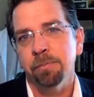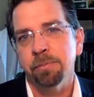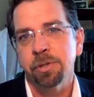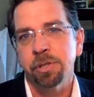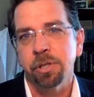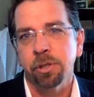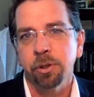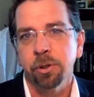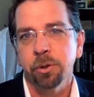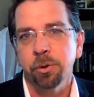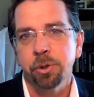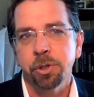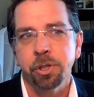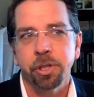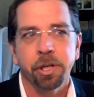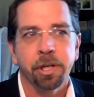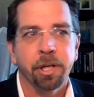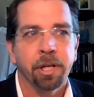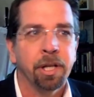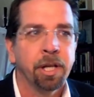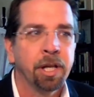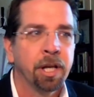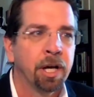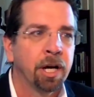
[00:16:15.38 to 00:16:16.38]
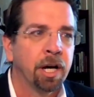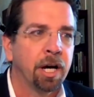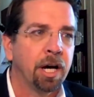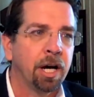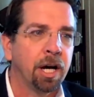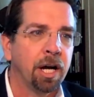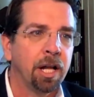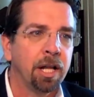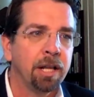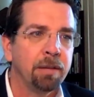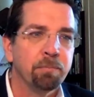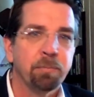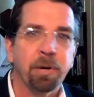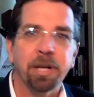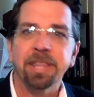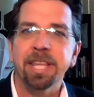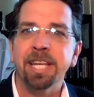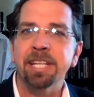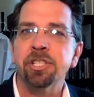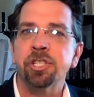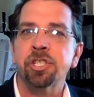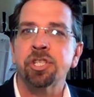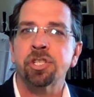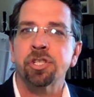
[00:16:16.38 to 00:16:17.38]
solution, but
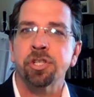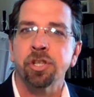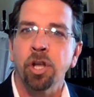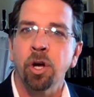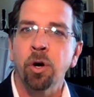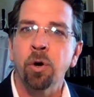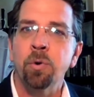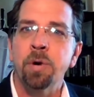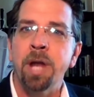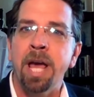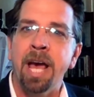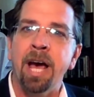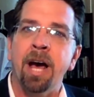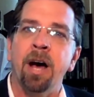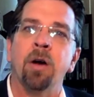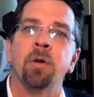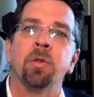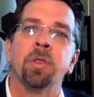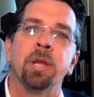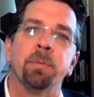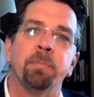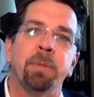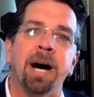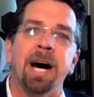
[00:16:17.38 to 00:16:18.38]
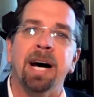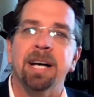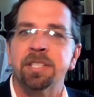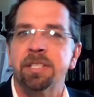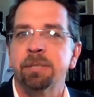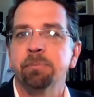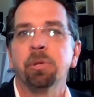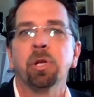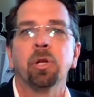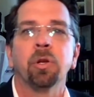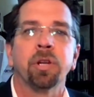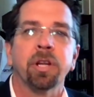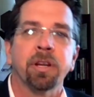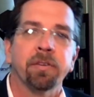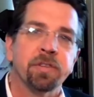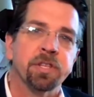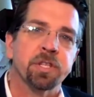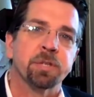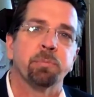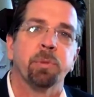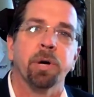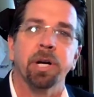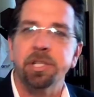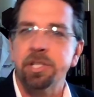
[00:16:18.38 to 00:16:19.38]
they slow down the possibility of the
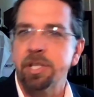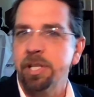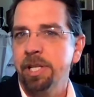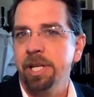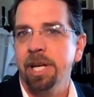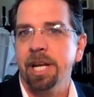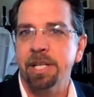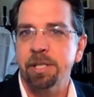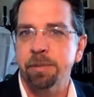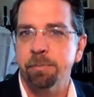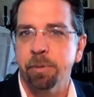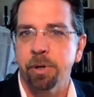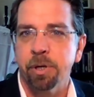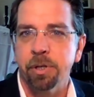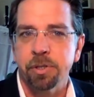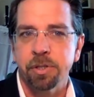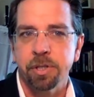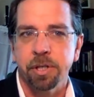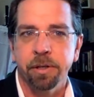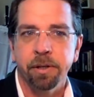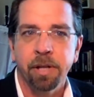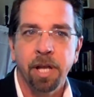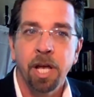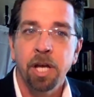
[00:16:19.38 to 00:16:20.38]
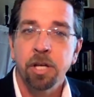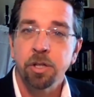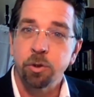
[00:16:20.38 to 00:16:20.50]
spread to the next person.